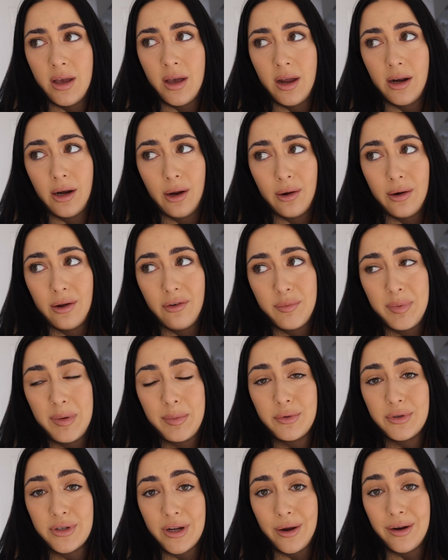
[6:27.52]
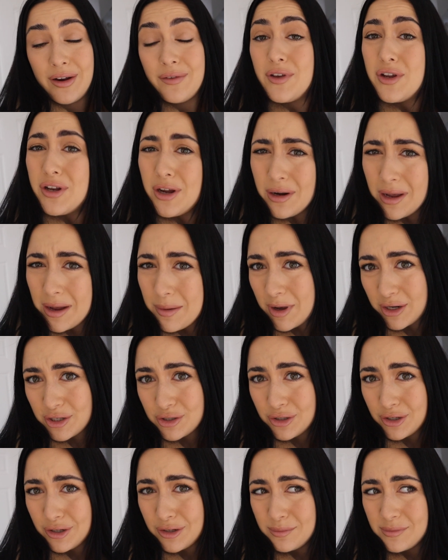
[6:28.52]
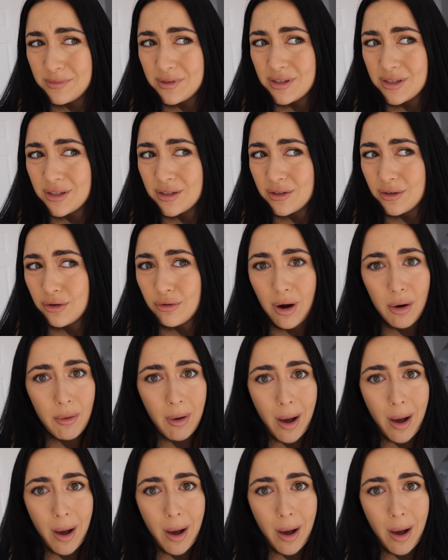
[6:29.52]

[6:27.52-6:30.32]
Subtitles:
I know a lot of people don't. If you don't like mushrooms, grow